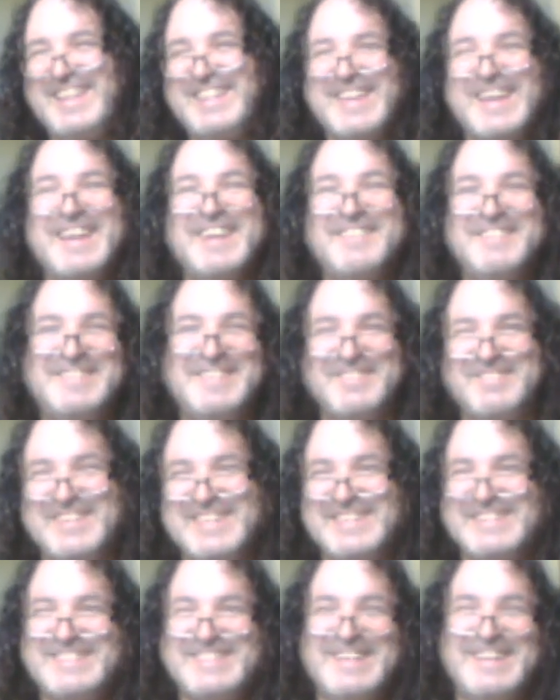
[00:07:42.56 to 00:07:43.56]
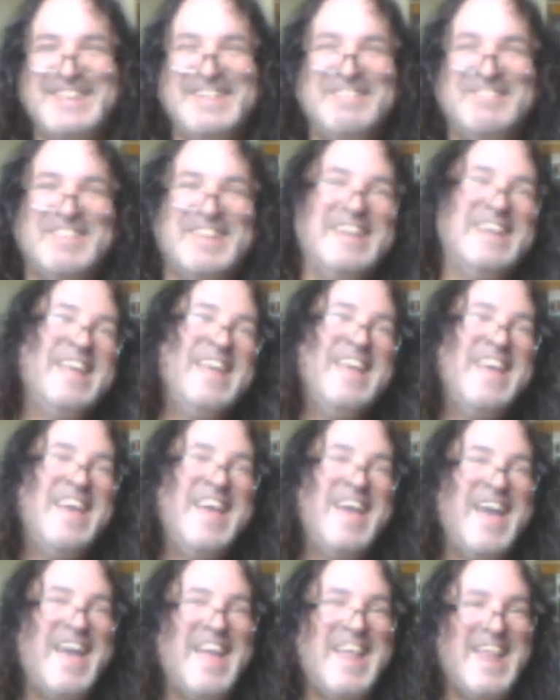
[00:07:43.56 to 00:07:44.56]
it. I think it was a bit silly,
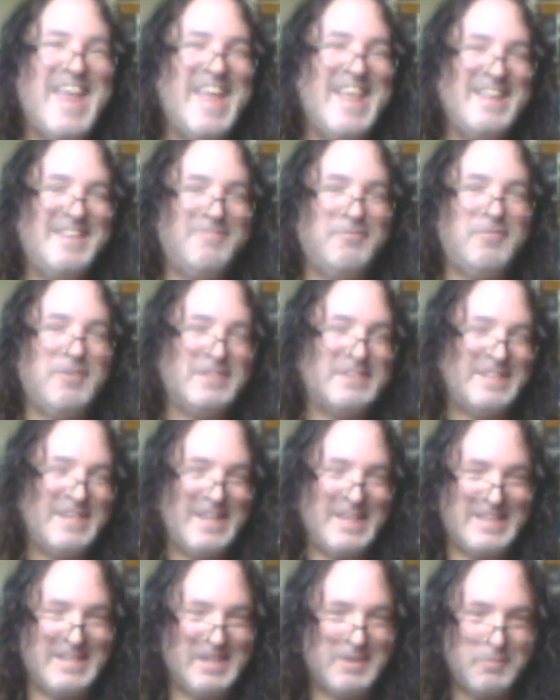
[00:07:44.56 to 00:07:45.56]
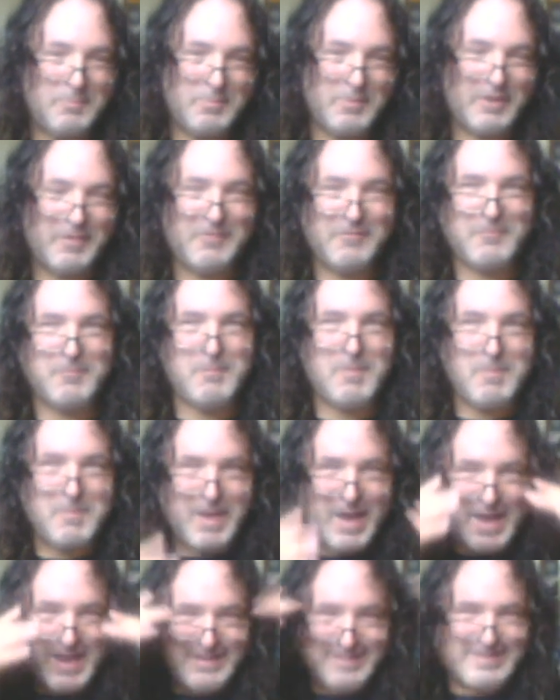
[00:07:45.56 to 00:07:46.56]
but it, it wasn't a deal breaker
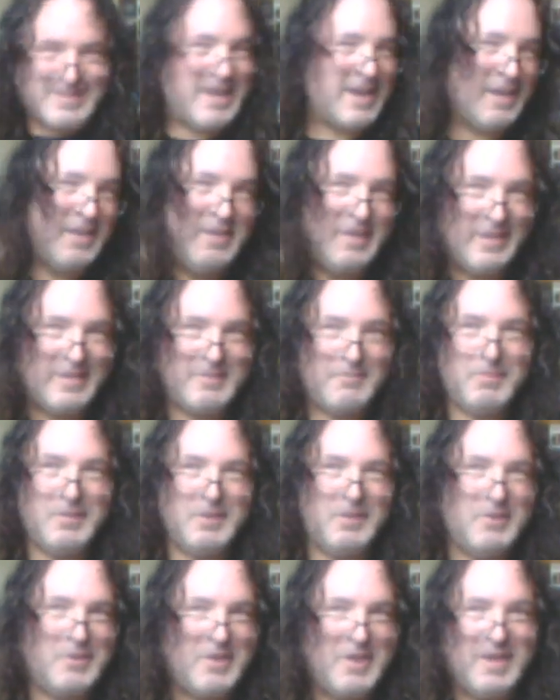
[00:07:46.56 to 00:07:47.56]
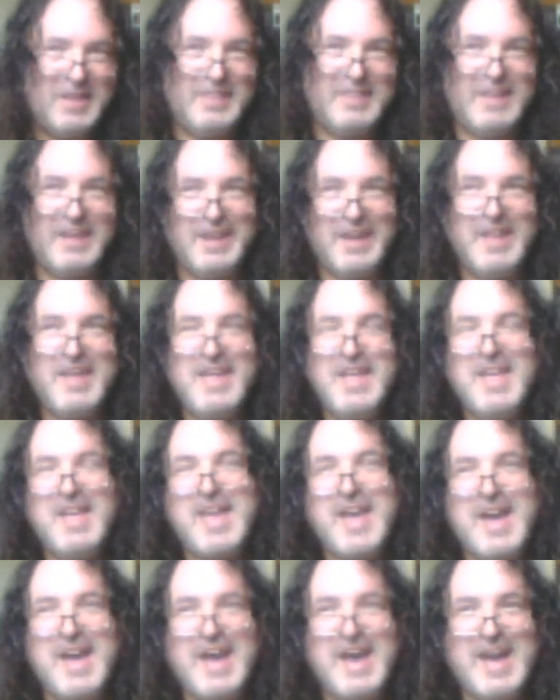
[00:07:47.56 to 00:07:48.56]
for me. My head's not going to explode or anything.
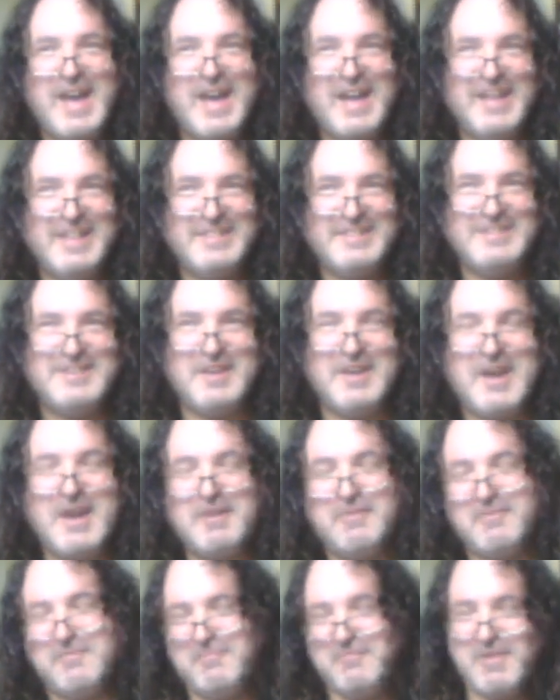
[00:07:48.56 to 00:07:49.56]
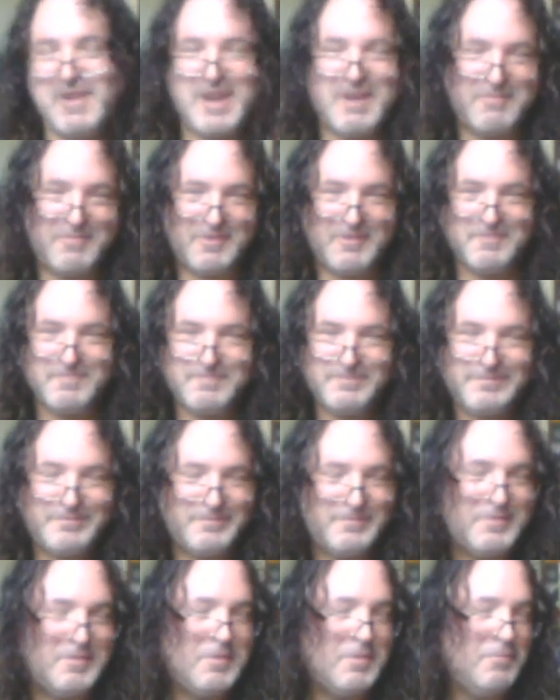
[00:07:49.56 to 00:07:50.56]
Uh, so, uh,
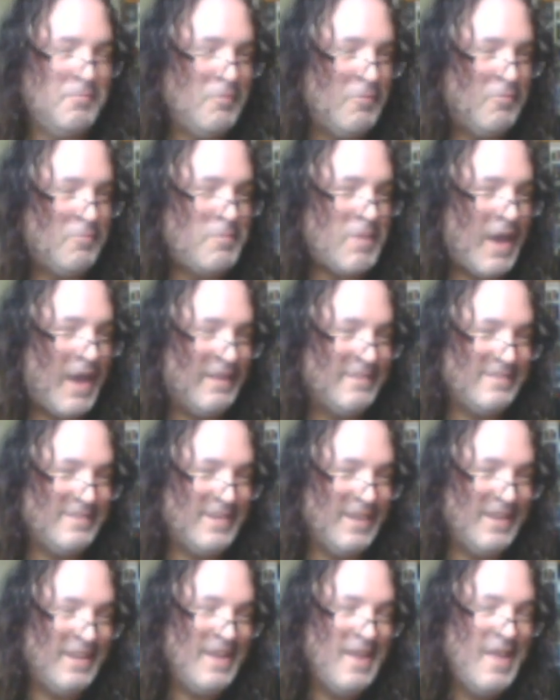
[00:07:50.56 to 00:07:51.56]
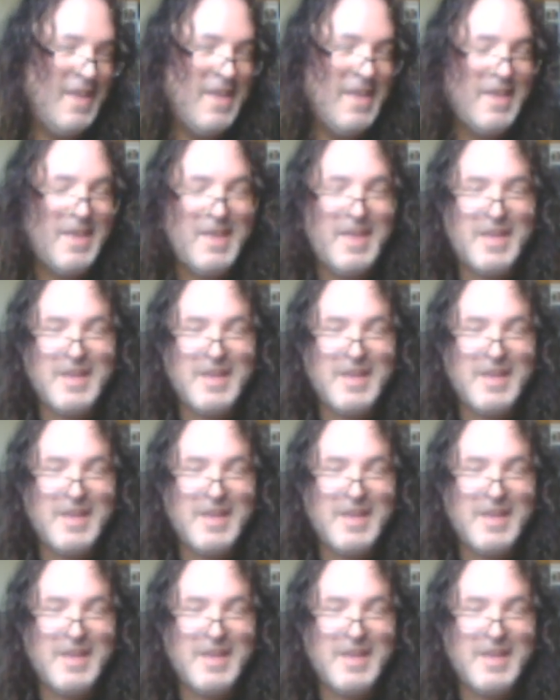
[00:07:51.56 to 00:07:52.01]
whatever. Move past it.